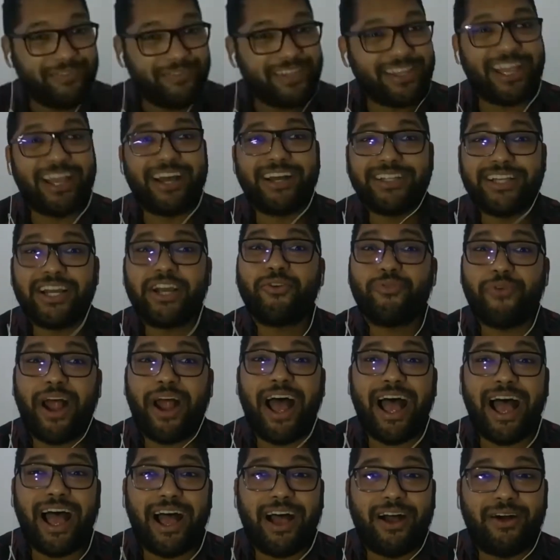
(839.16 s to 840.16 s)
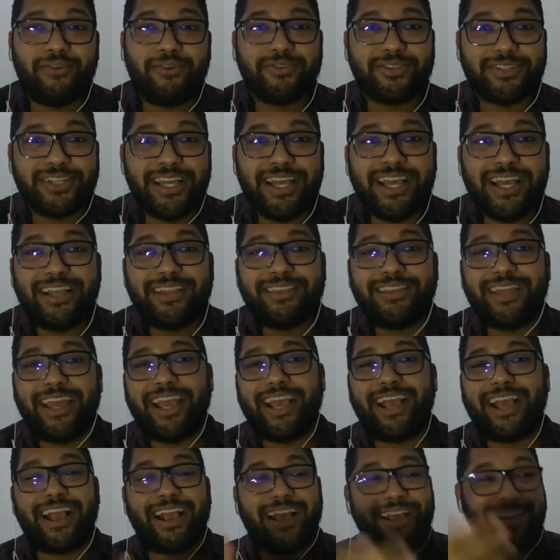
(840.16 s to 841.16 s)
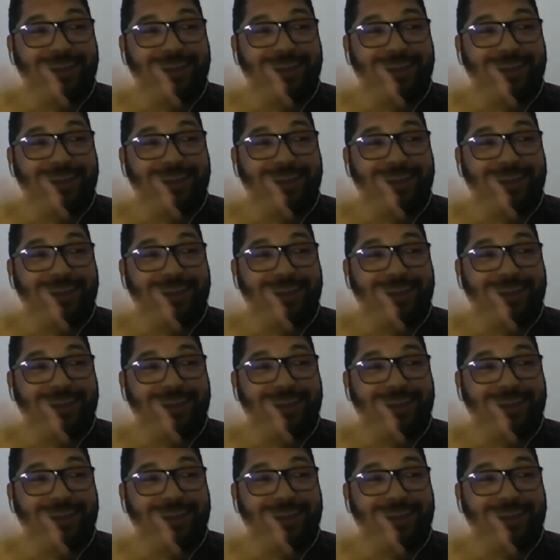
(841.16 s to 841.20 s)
in the underground. They